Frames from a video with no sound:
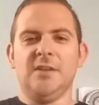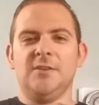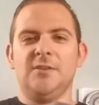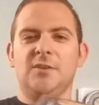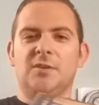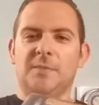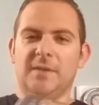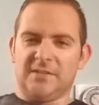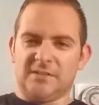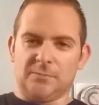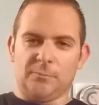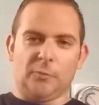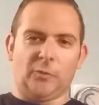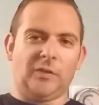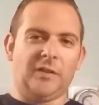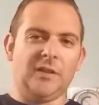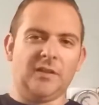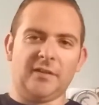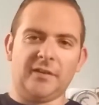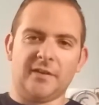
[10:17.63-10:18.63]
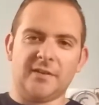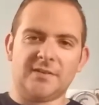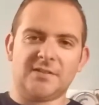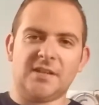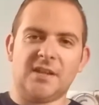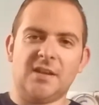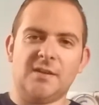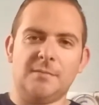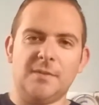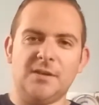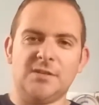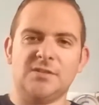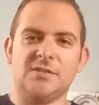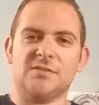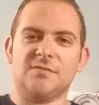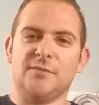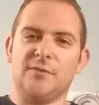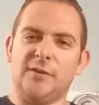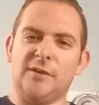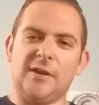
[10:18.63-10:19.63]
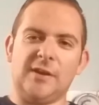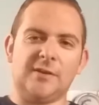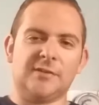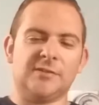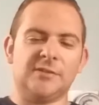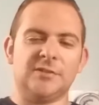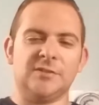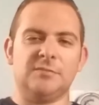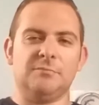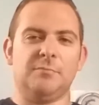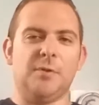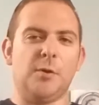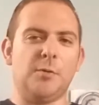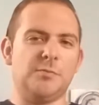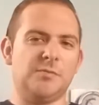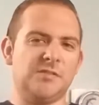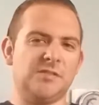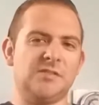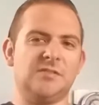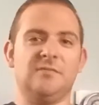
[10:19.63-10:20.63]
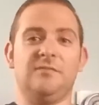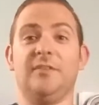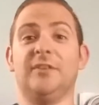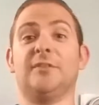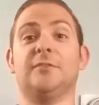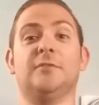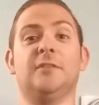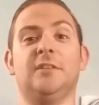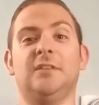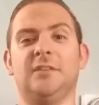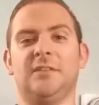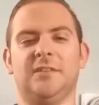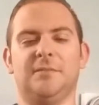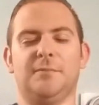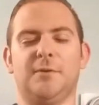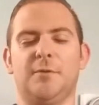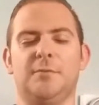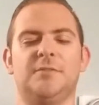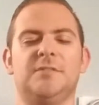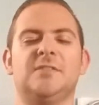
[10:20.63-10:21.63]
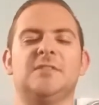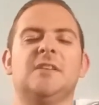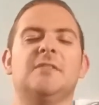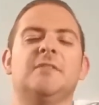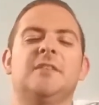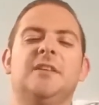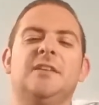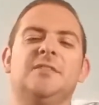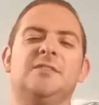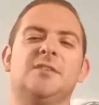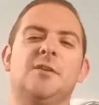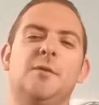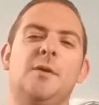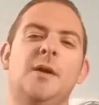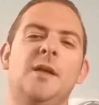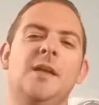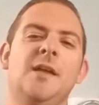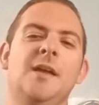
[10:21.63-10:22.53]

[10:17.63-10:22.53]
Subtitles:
you can make some really hilarious animations for your characters and poses and victory poses and everything. So